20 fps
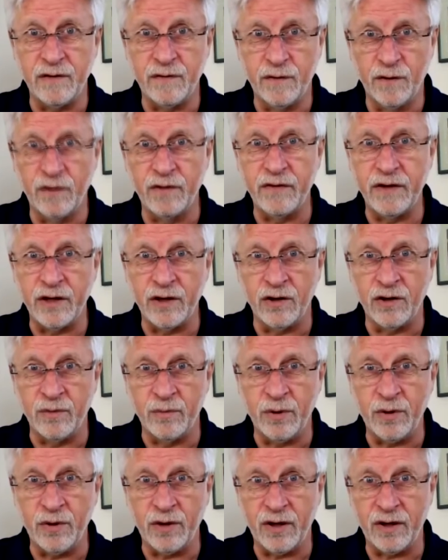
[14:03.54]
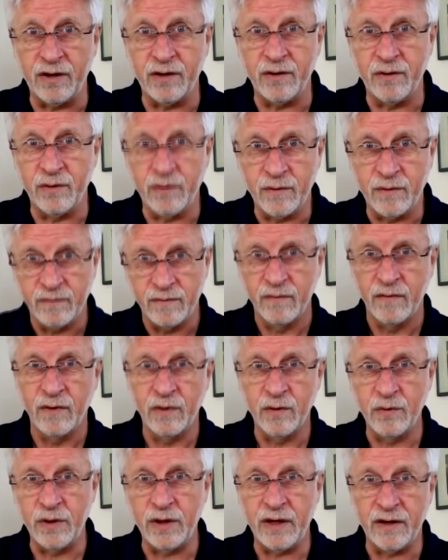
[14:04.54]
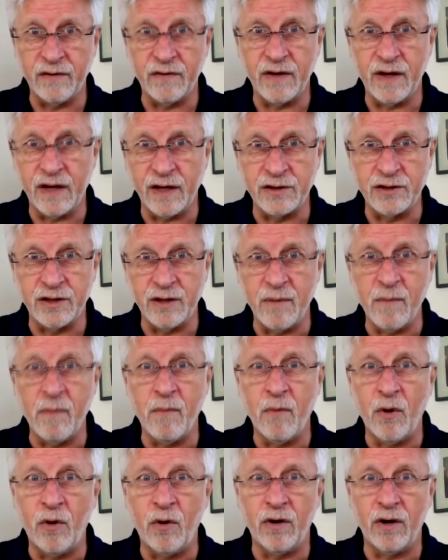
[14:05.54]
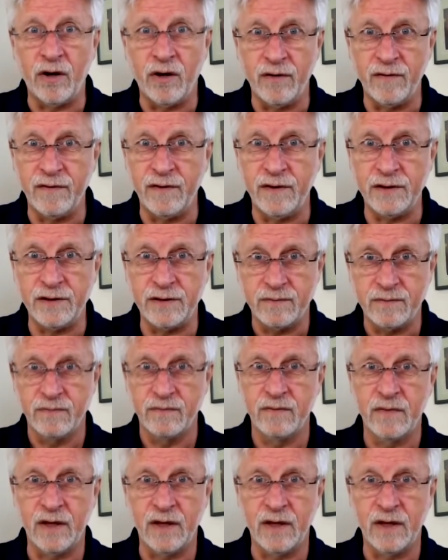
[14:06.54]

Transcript: fulvic on board, we have actually more of this